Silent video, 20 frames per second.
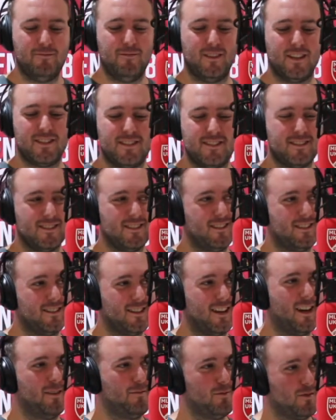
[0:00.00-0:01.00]
This is the
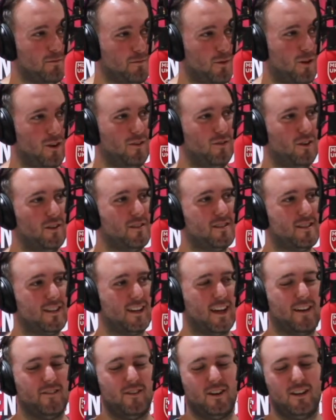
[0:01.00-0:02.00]
time to put a run
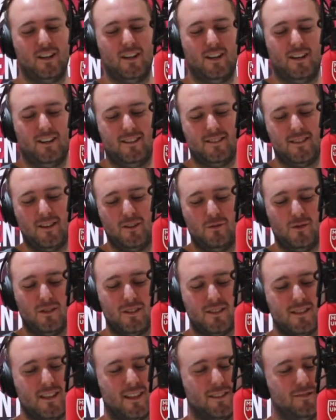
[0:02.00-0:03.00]
together. So
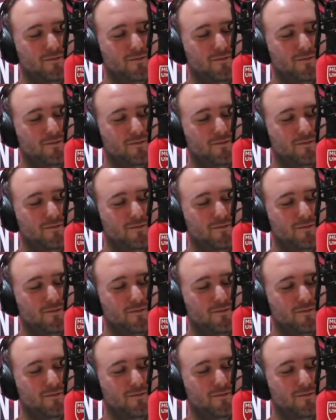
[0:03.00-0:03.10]
we'll see.